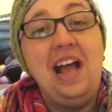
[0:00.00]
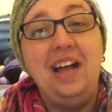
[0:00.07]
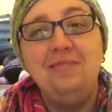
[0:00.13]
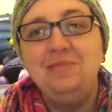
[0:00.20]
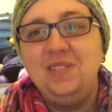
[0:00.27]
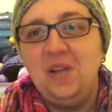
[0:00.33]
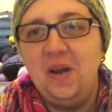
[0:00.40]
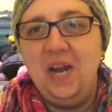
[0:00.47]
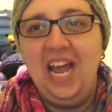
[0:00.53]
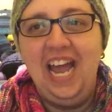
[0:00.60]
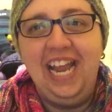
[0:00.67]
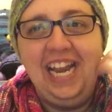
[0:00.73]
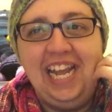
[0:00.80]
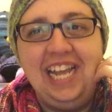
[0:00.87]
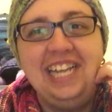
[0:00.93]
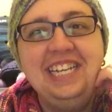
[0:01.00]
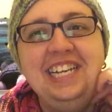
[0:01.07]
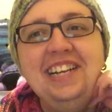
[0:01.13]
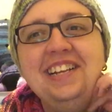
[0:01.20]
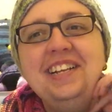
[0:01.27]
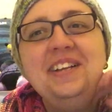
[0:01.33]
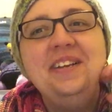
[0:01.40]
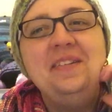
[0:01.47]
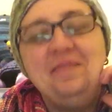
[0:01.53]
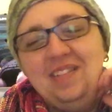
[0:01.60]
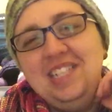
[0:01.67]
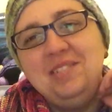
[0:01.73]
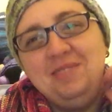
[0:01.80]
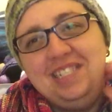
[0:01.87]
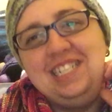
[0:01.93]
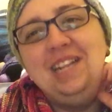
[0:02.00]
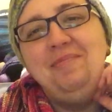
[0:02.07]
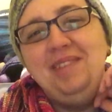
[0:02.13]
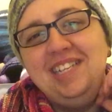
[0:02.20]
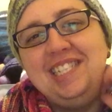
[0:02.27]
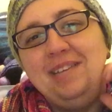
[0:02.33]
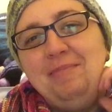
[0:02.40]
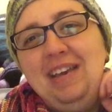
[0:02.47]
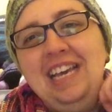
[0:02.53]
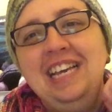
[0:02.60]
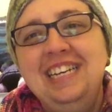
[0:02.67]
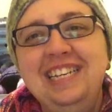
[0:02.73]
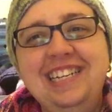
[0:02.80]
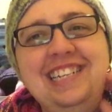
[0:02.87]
I'm sorry, Heidi. This one's going to be a Timmy.